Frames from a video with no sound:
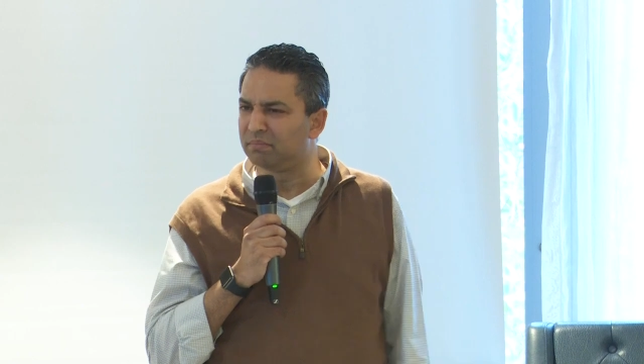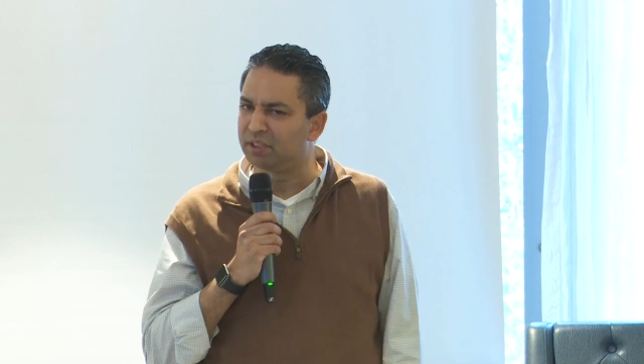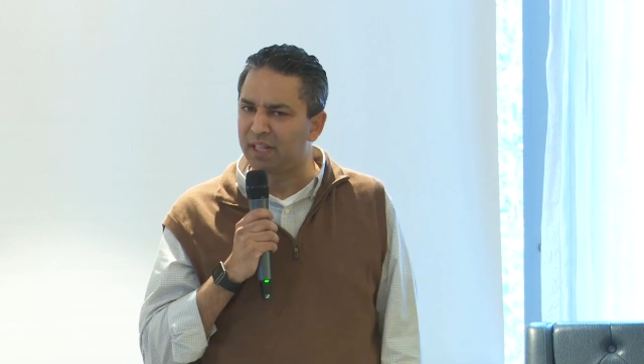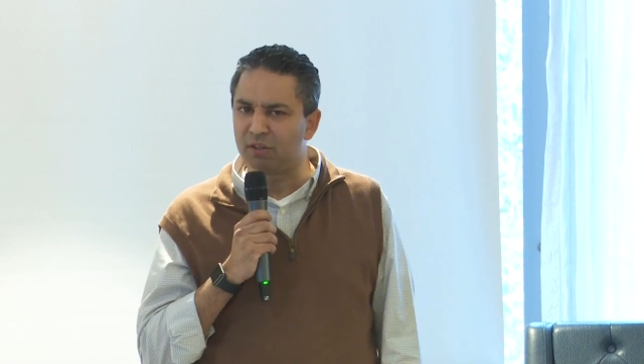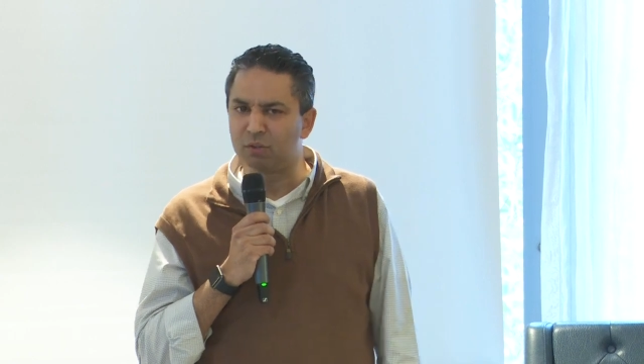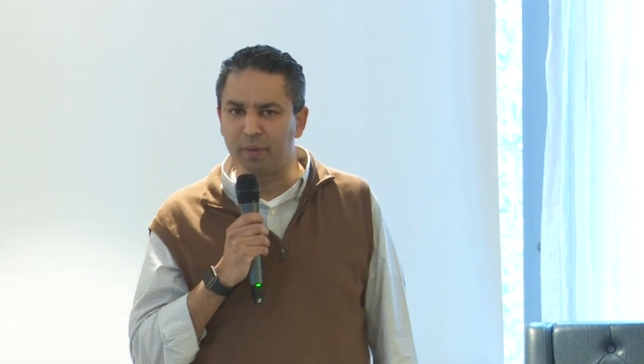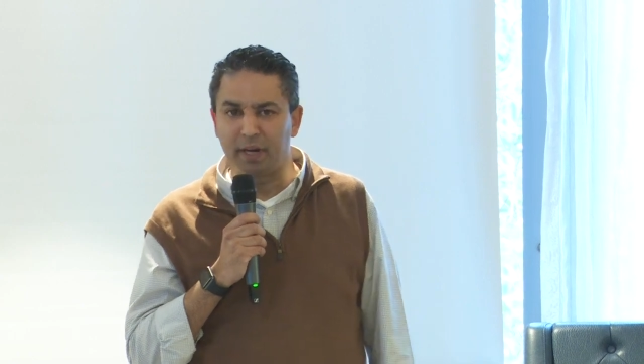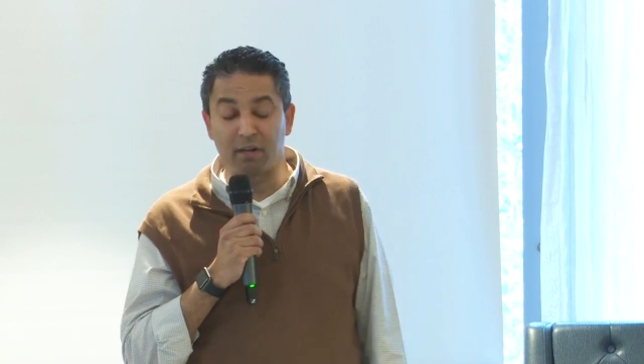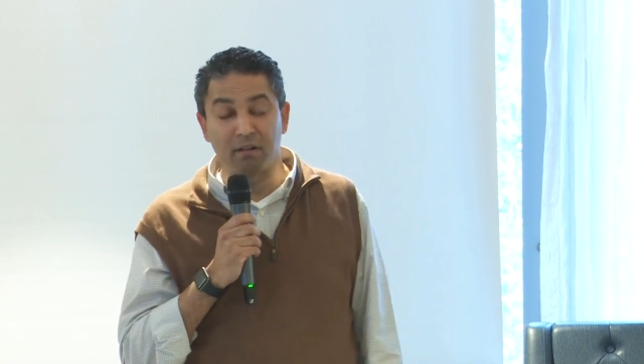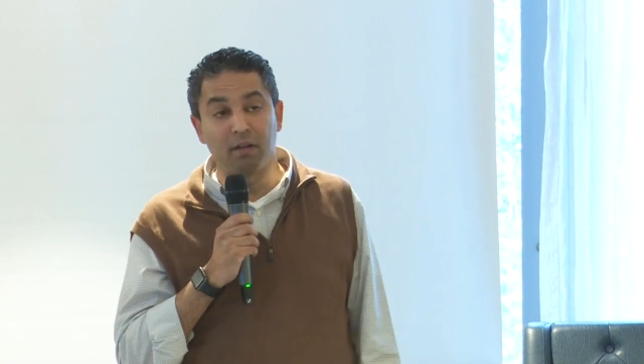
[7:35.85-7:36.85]
Sounds
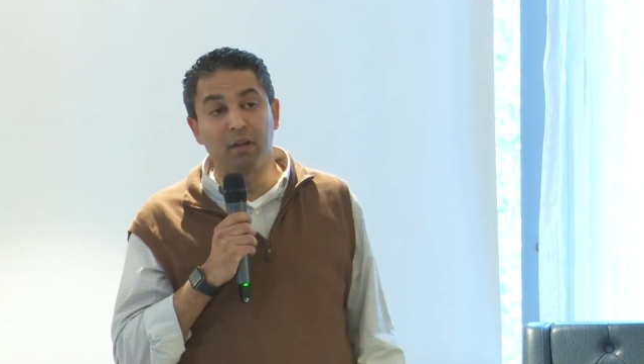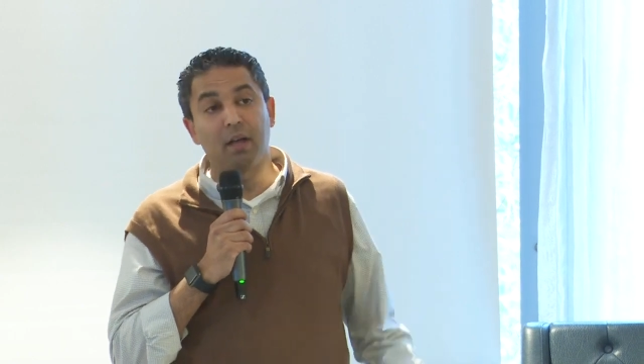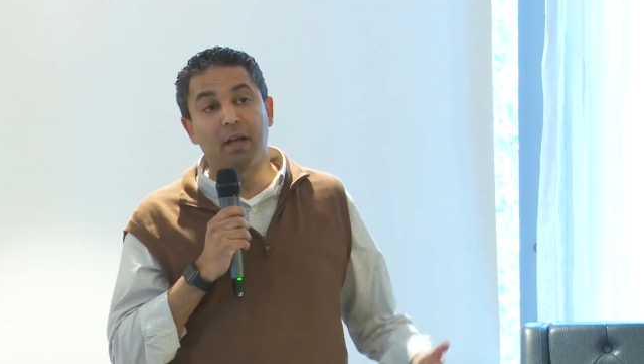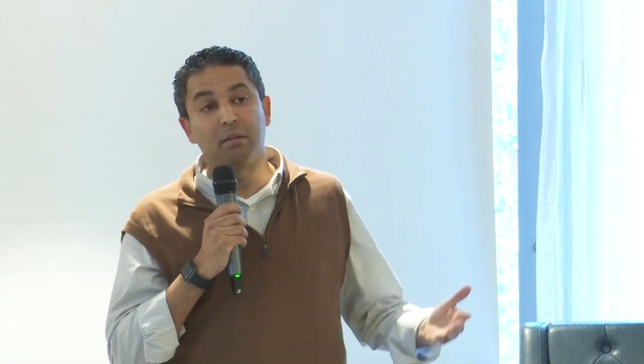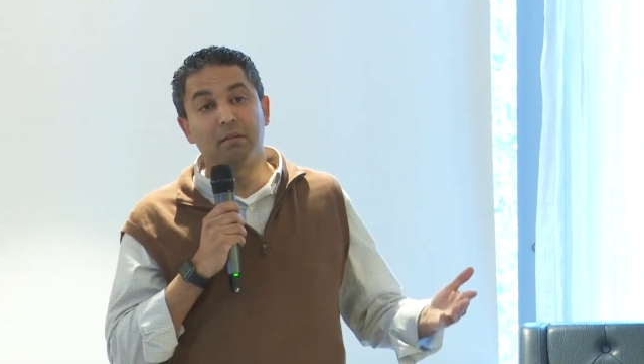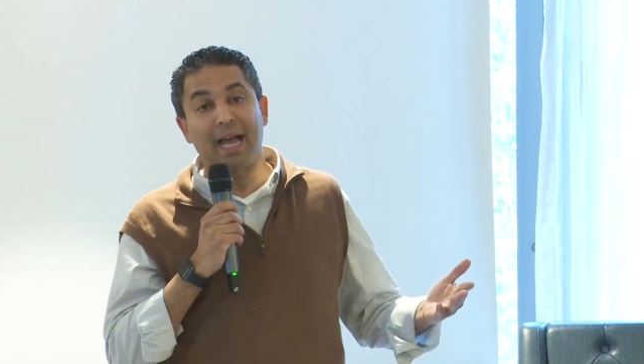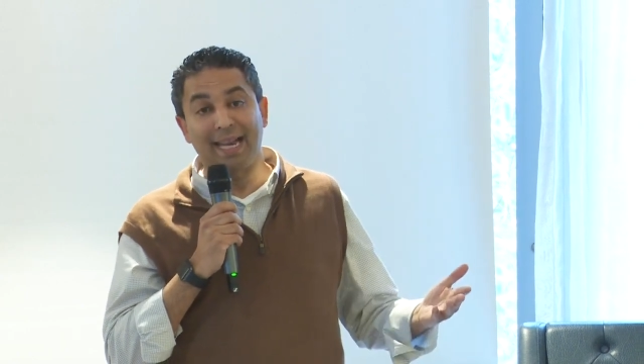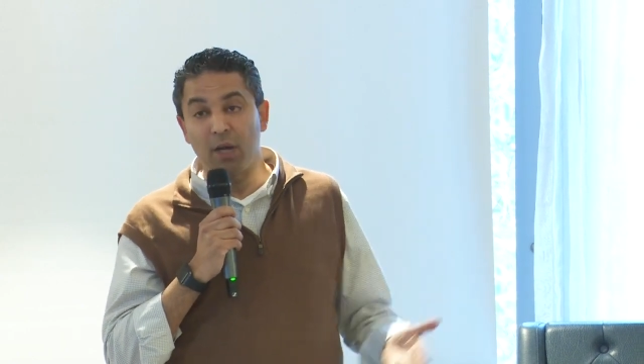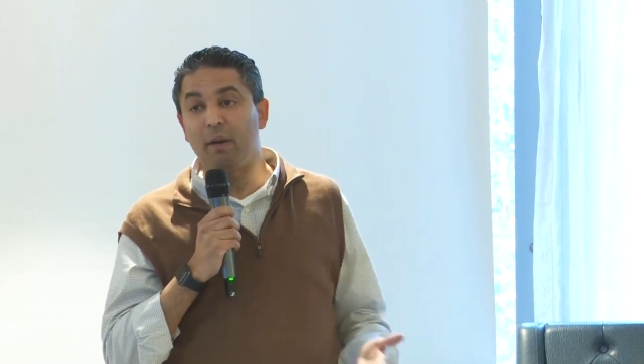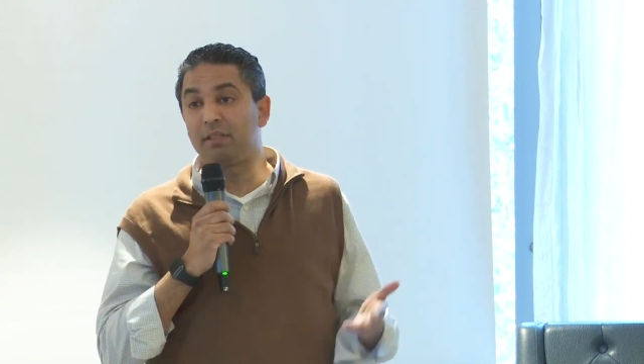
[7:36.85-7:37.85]
weird.
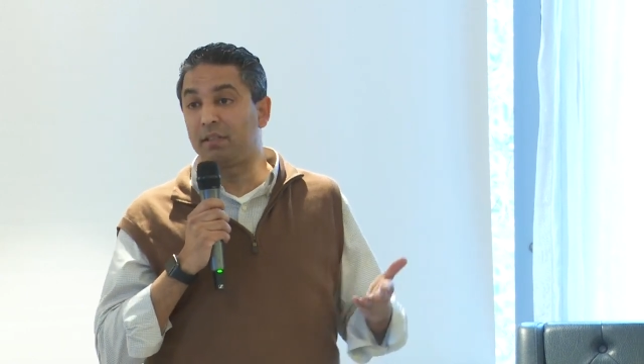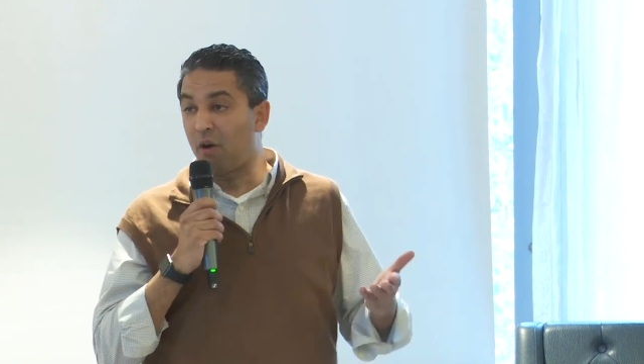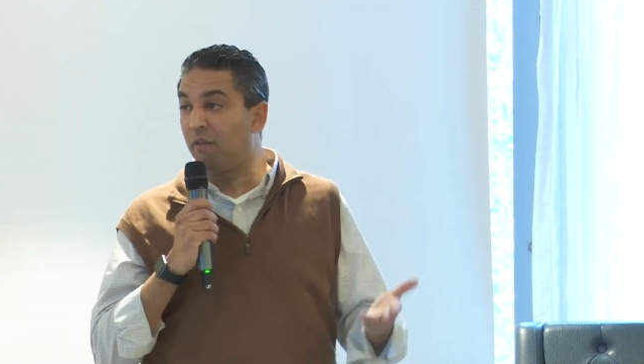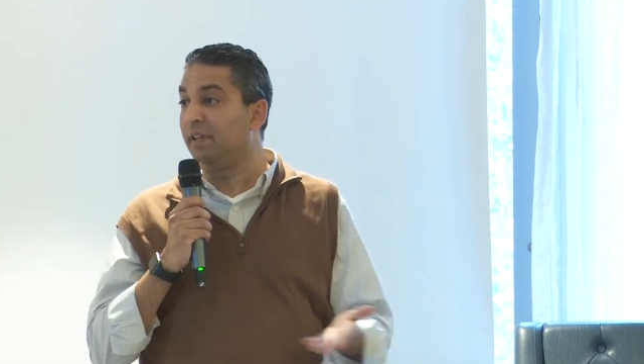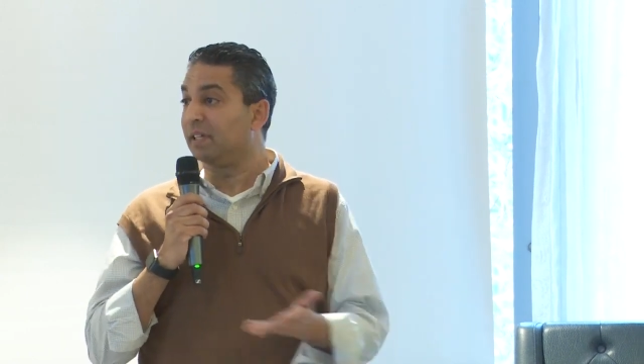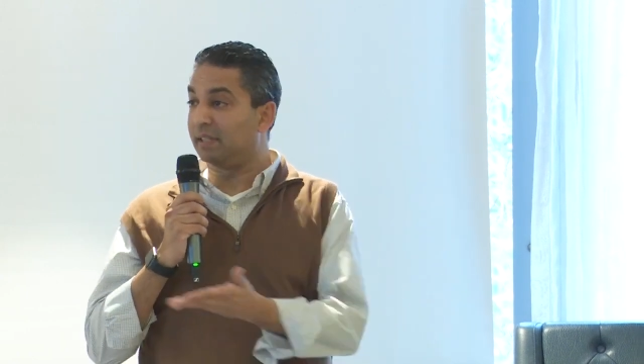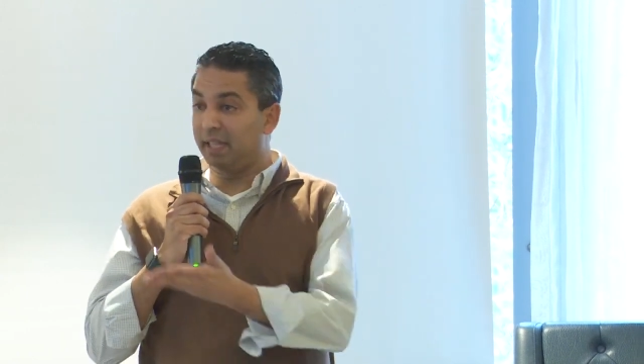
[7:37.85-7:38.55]
I know it's an obvious